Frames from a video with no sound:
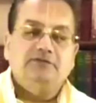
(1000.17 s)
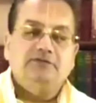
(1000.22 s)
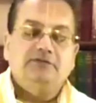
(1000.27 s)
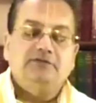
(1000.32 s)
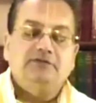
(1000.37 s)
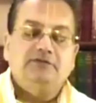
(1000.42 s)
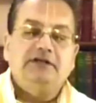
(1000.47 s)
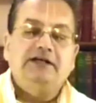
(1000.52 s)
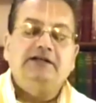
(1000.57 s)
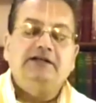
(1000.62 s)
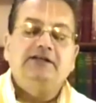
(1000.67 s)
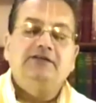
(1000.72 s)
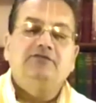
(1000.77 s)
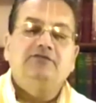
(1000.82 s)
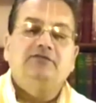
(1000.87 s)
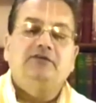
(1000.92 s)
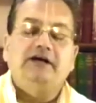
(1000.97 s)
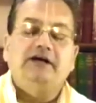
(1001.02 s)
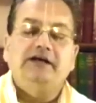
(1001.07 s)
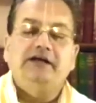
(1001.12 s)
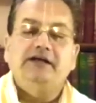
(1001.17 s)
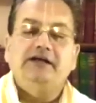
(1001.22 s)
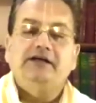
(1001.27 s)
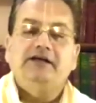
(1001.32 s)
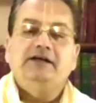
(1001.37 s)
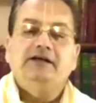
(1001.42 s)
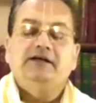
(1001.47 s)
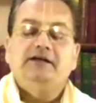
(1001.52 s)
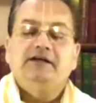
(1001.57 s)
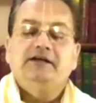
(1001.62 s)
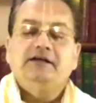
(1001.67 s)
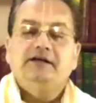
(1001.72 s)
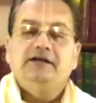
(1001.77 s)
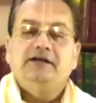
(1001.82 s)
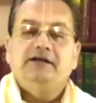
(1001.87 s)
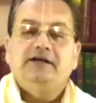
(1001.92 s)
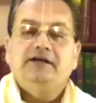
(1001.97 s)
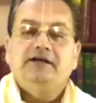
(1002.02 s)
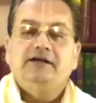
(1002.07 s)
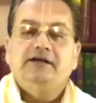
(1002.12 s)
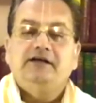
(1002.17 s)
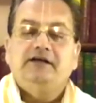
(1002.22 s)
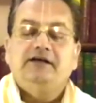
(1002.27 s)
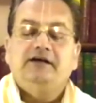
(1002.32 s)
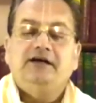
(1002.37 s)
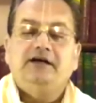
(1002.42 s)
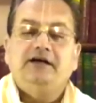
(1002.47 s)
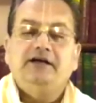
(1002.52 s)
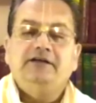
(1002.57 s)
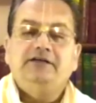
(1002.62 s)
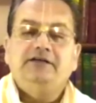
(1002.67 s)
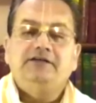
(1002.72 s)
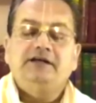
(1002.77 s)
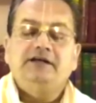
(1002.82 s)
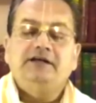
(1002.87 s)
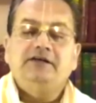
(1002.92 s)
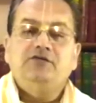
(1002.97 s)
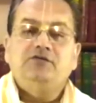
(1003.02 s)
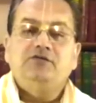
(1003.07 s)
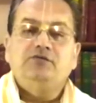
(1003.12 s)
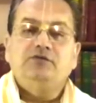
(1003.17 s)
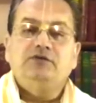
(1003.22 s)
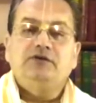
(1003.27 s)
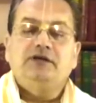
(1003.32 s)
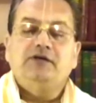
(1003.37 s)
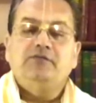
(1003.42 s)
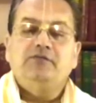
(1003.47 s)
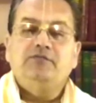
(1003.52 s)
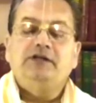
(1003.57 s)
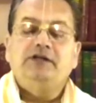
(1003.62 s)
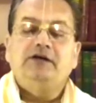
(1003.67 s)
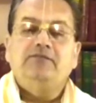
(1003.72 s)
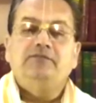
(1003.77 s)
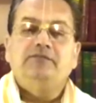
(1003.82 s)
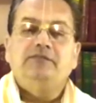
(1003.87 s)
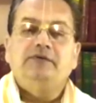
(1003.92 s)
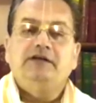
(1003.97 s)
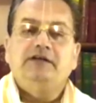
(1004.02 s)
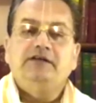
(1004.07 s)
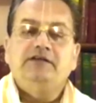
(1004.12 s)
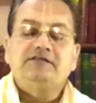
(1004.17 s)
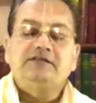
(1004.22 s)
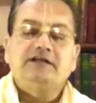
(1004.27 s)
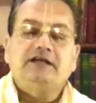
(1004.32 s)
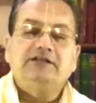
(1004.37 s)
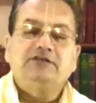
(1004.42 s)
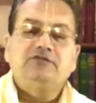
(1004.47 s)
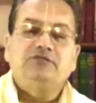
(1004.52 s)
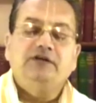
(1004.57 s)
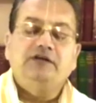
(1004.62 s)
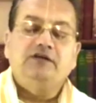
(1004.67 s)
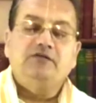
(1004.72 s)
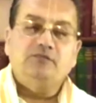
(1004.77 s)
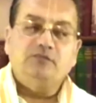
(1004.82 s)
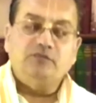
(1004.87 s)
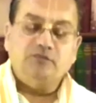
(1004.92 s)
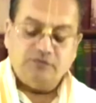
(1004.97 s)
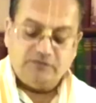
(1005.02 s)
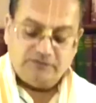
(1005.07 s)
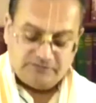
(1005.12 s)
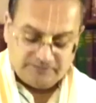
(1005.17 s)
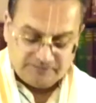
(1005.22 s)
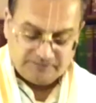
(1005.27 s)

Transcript: that is why I try to keep them in sattvic mood